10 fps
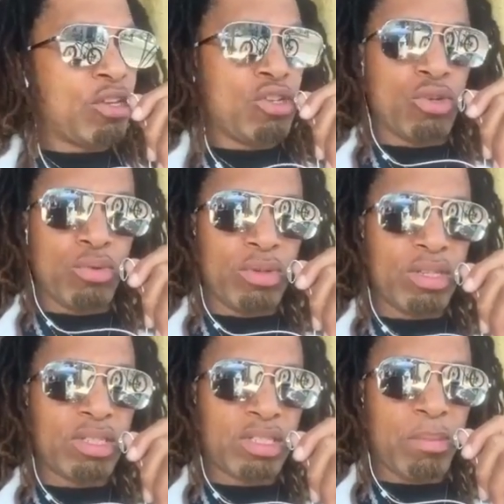you,
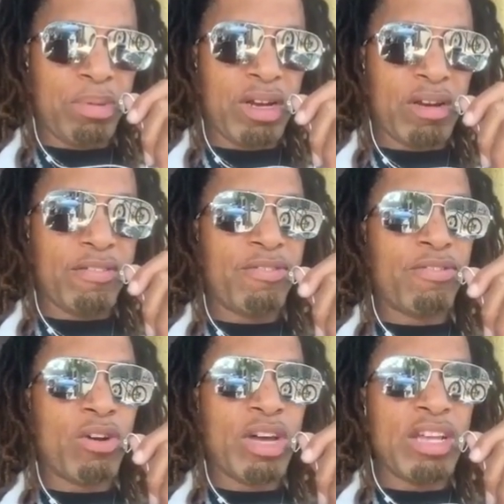Sabir,
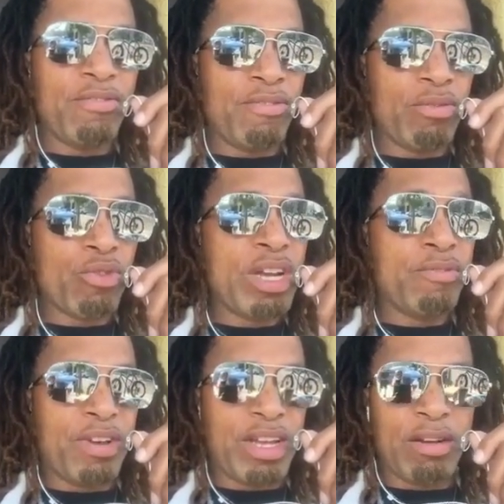for
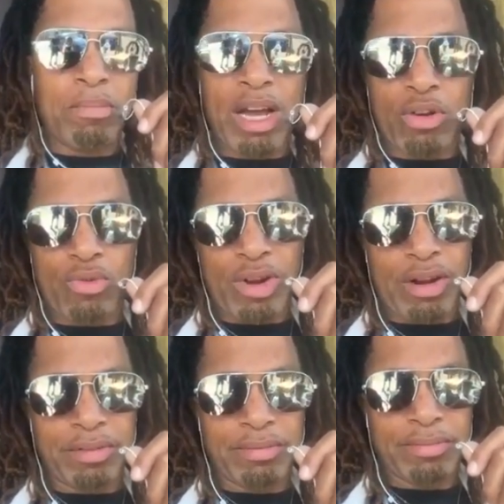reinventing my
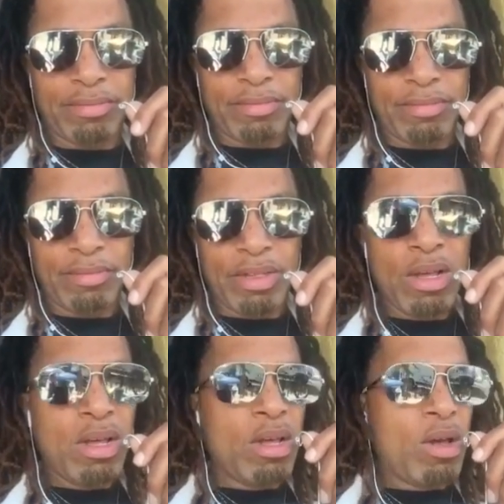career.
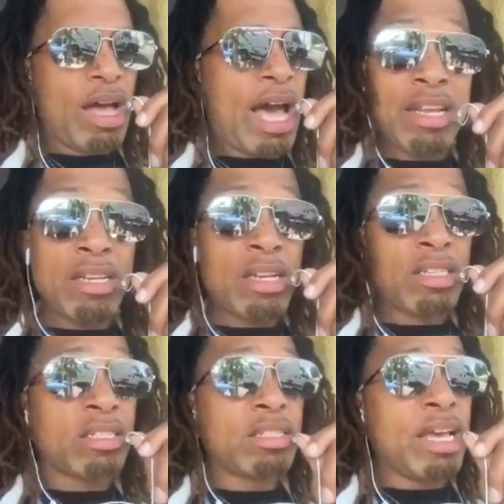I didn't
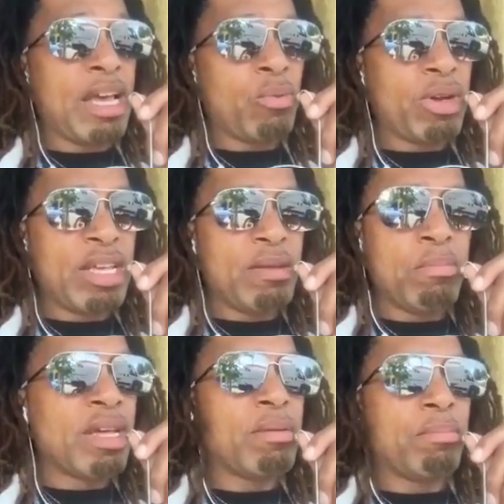understand what he
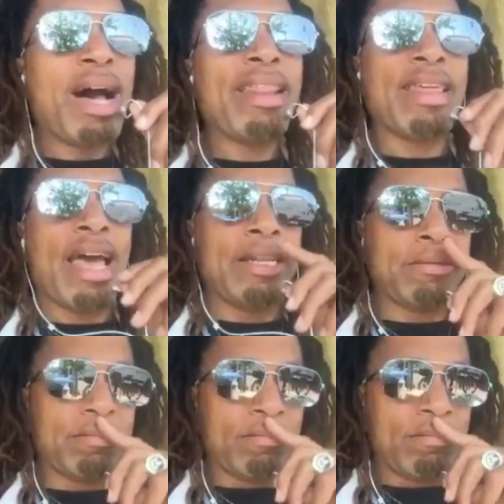meant by that.
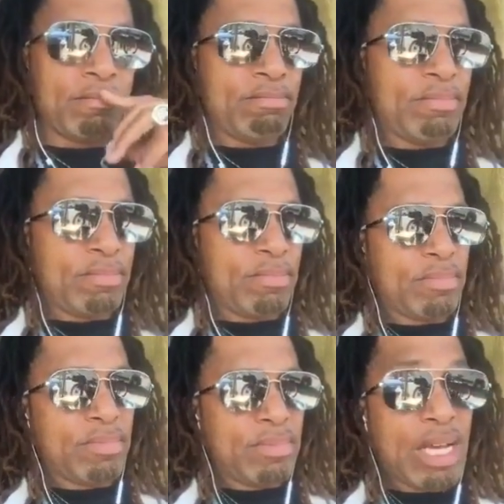
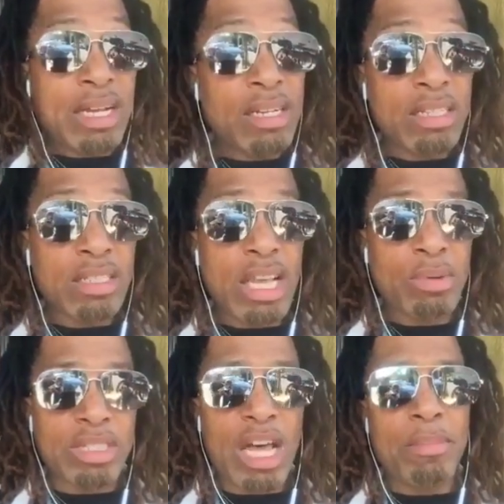I didn't understand
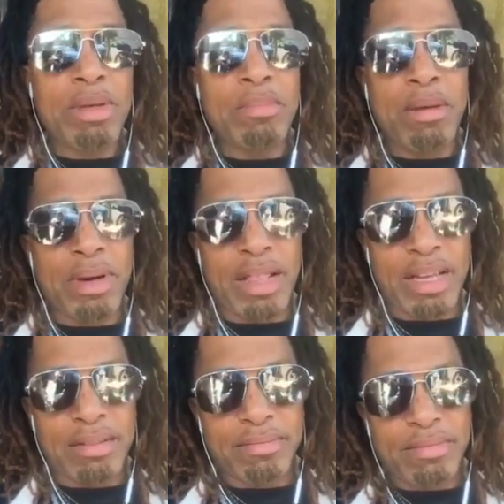what Tommy meant by
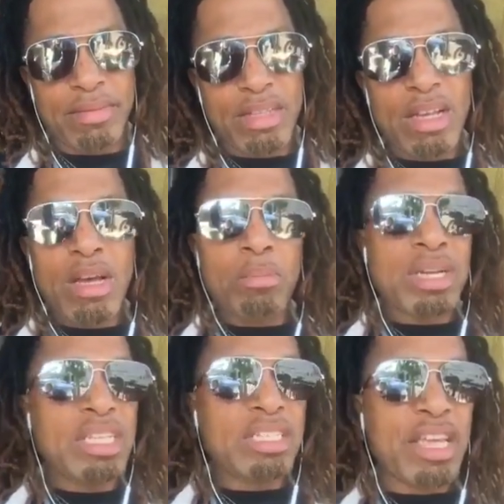that.
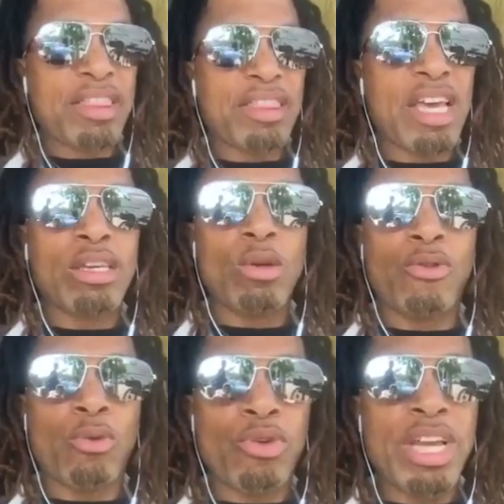But he said, thank you
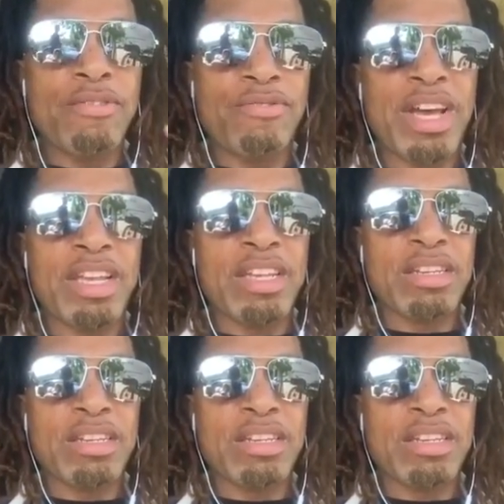for reinventing